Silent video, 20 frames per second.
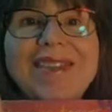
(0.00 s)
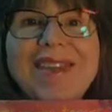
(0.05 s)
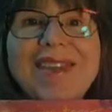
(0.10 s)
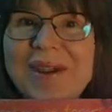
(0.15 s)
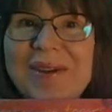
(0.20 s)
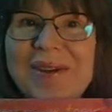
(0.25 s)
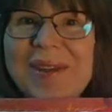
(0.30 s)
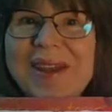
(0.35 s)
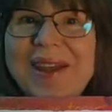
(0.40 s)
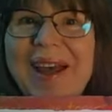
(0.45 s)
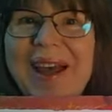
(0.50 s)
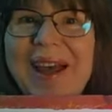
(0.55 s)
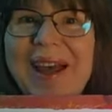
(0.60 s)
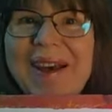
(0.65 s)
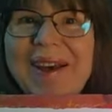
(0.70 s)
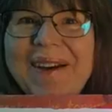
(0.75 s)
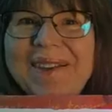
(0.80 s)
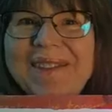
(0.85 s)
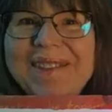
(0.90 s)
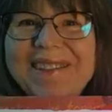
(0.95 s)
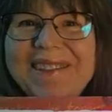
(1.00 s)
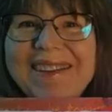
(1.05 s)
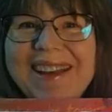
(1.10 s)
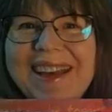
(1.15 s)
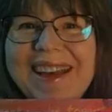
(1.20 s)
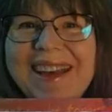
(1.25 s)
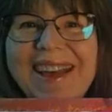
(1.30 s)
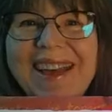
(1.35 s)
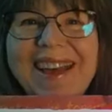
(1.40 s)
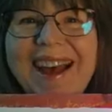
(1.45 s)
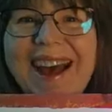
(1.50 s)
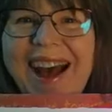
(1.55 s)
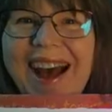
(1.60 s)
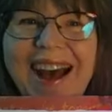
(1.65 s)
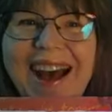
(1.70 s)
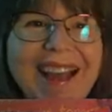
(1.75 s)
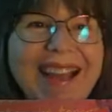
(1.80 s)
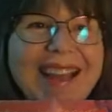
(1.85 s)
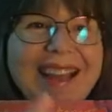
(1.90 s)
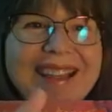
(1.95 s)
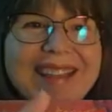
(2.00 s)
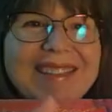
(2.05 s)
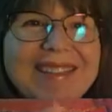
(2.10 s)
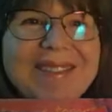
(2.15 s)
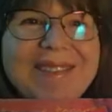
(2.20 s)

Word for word: there we go! It's